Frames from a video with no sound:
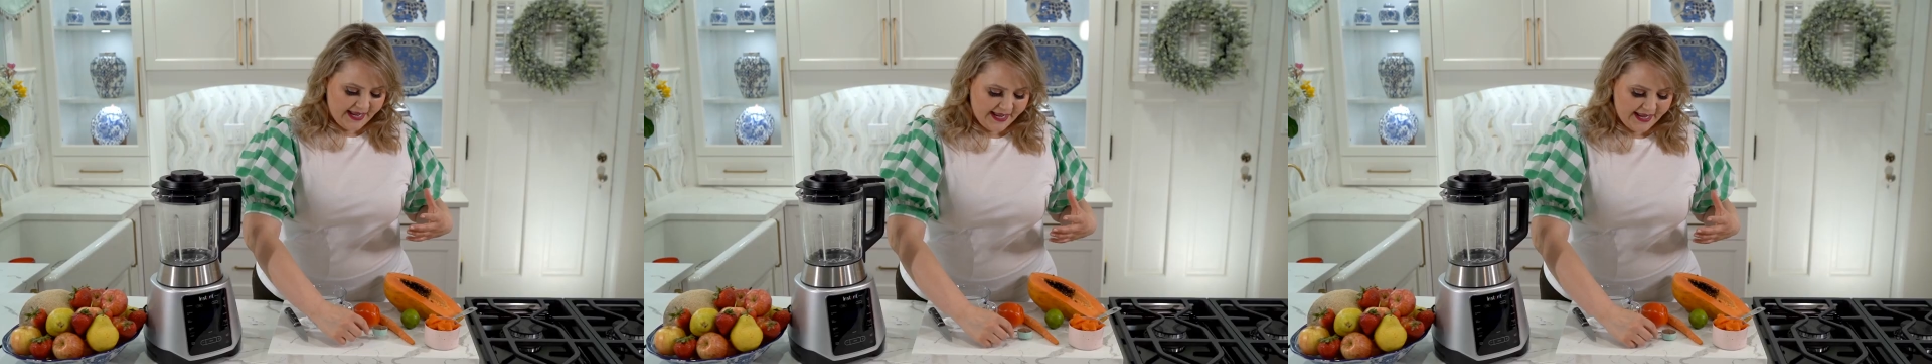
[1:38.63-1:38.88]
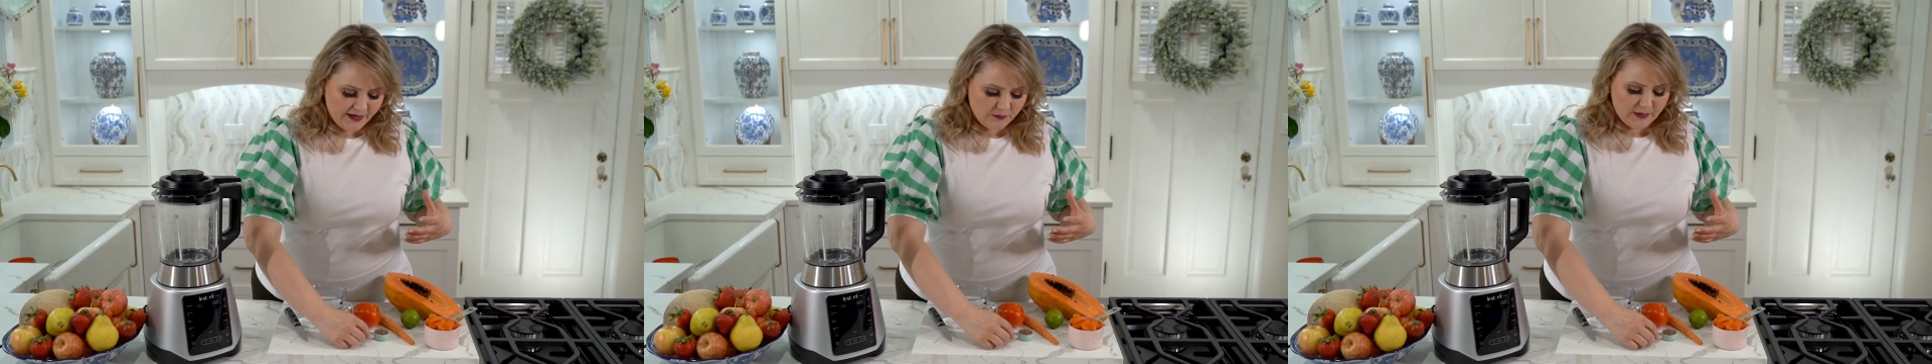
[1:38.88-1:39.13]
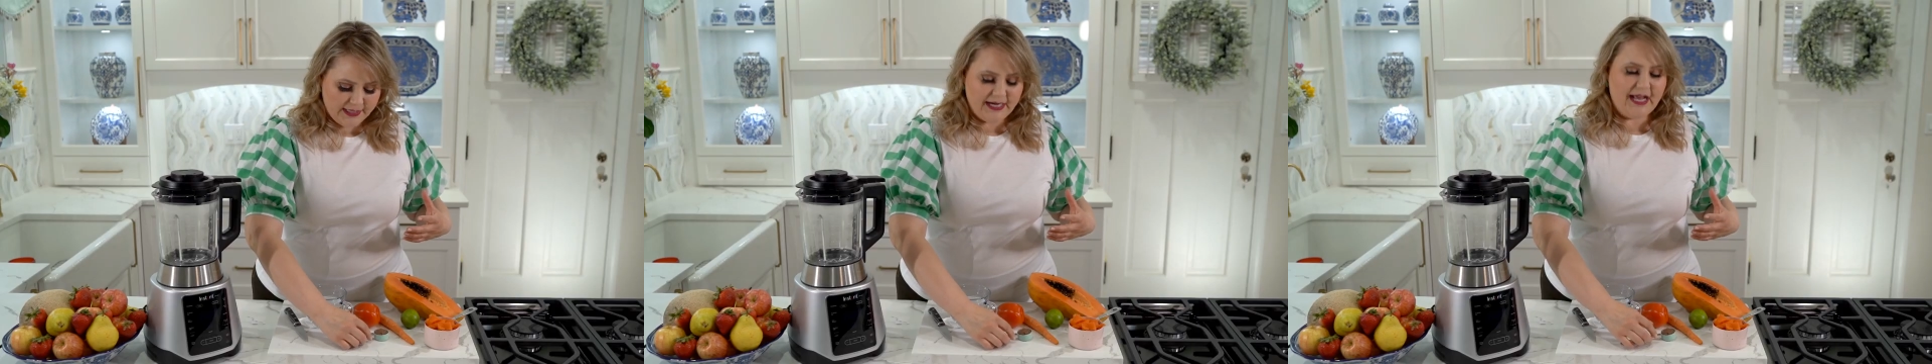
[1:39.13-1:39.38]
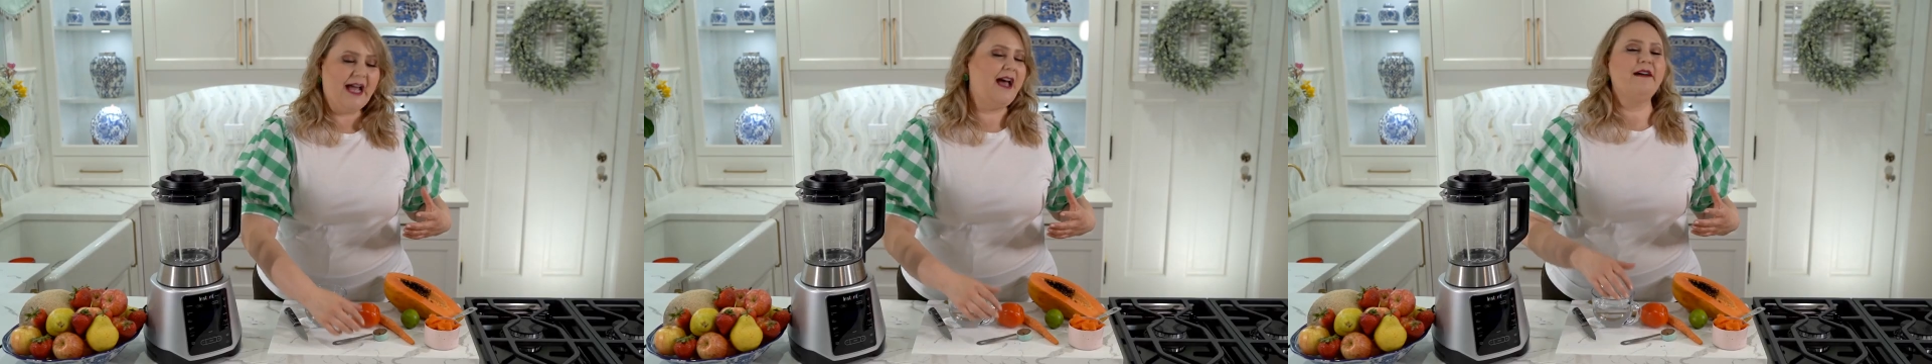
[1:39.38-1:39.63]
and
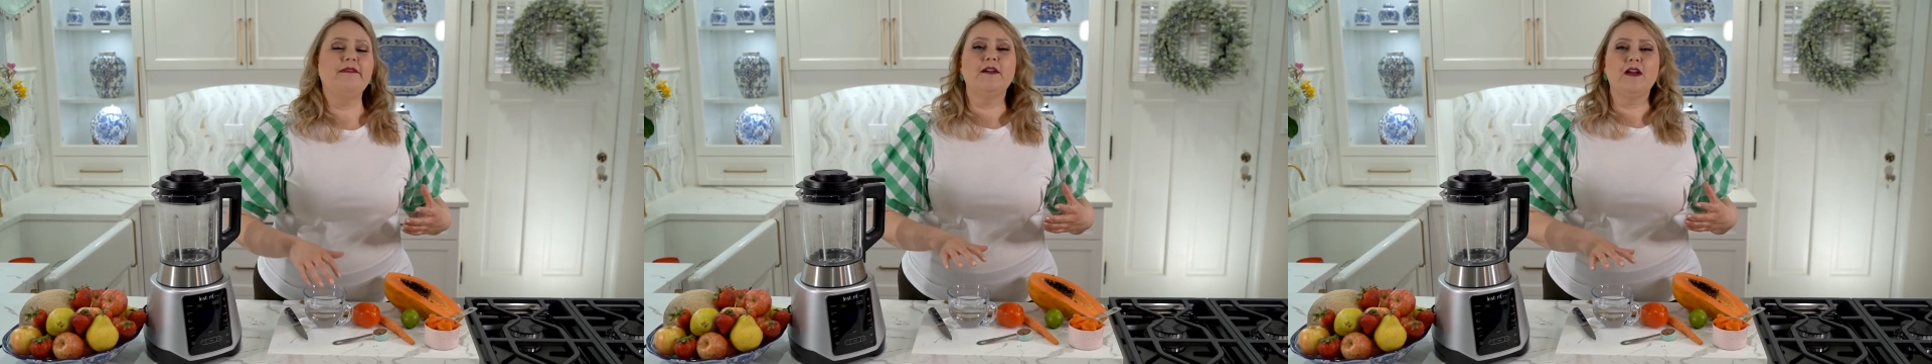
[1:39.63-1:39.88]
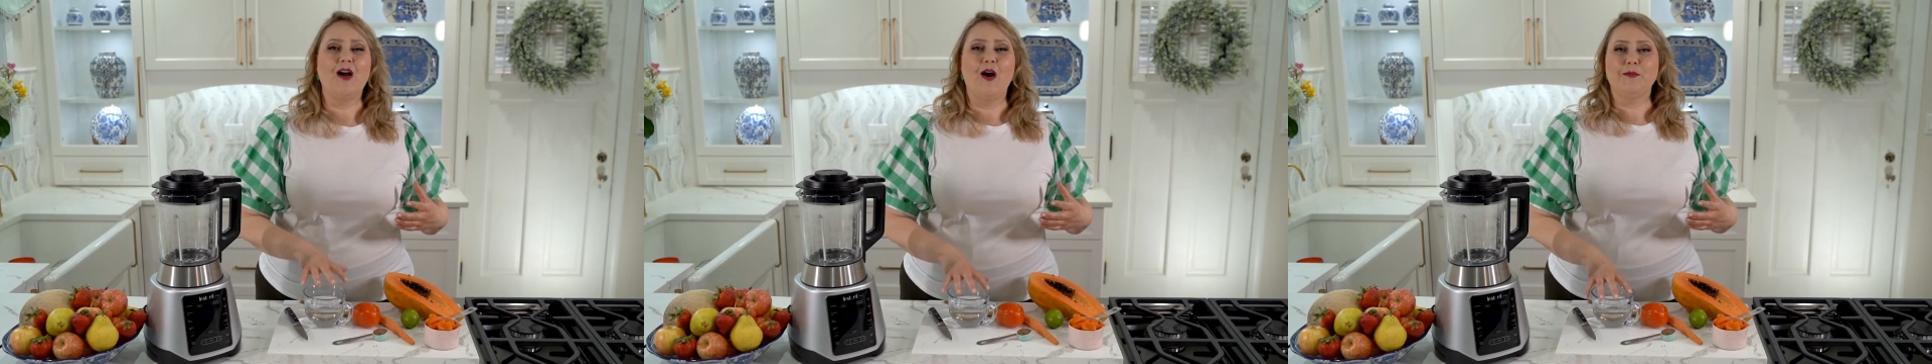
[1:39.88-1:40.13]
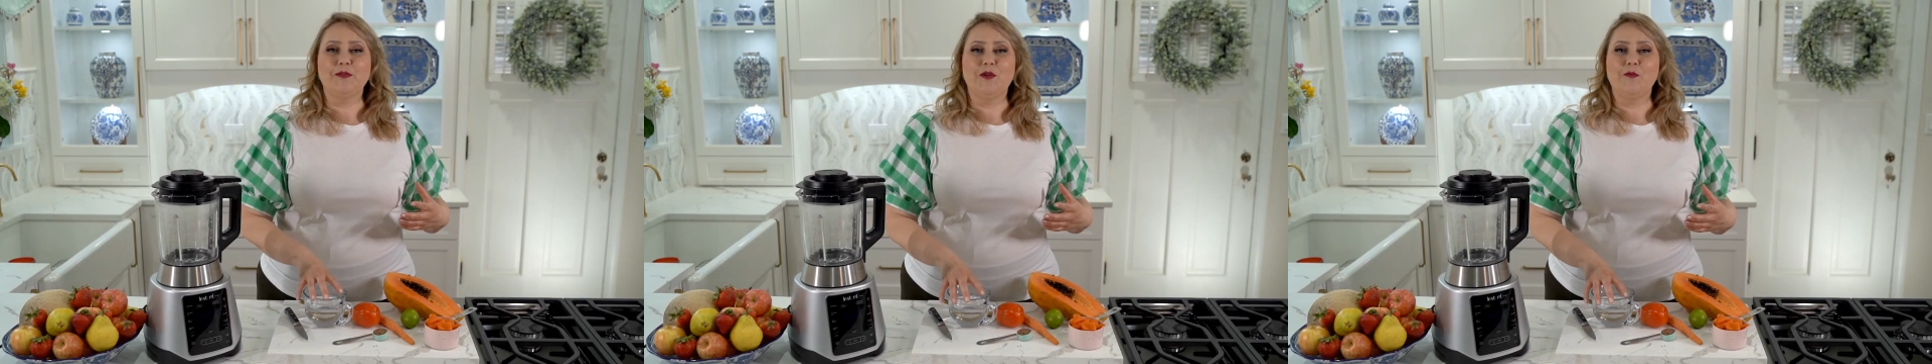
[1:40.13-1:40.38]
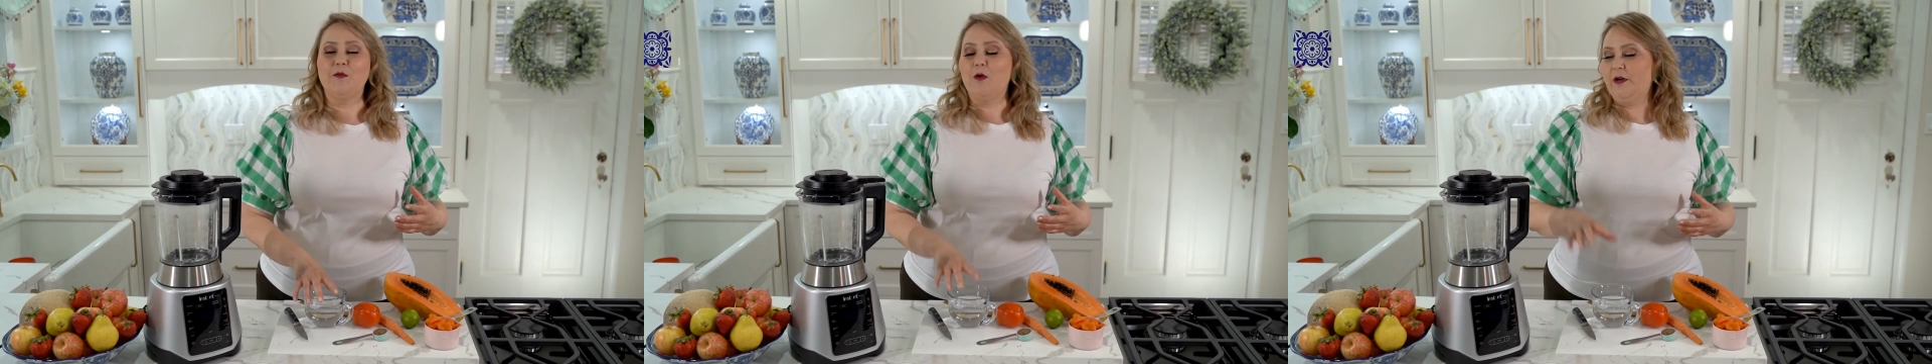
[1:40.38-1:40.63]
1.5 cups
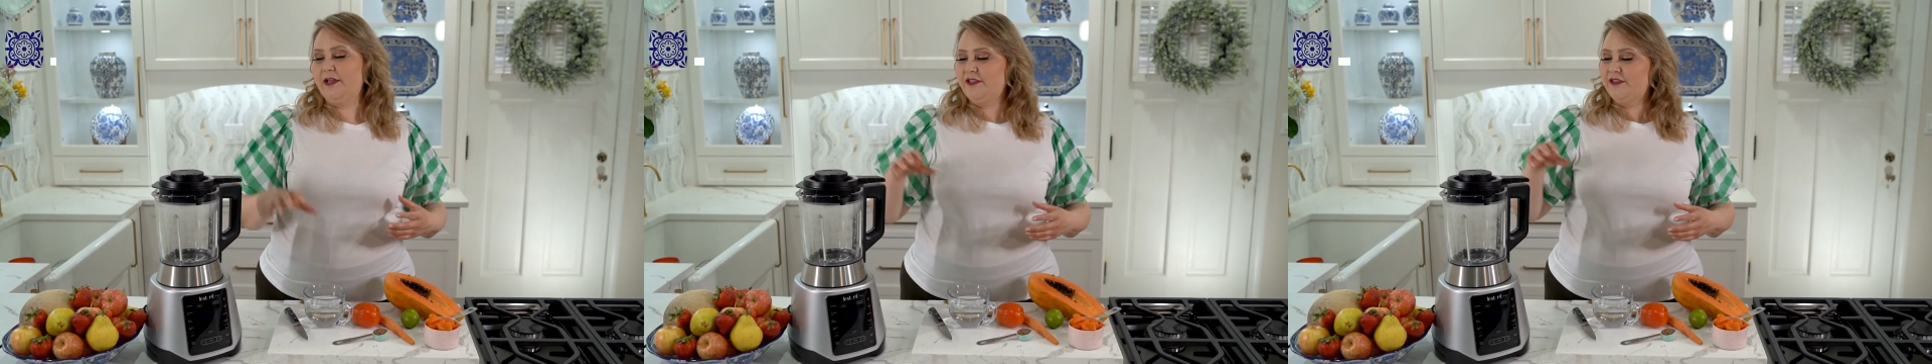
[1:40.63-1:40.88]
of water.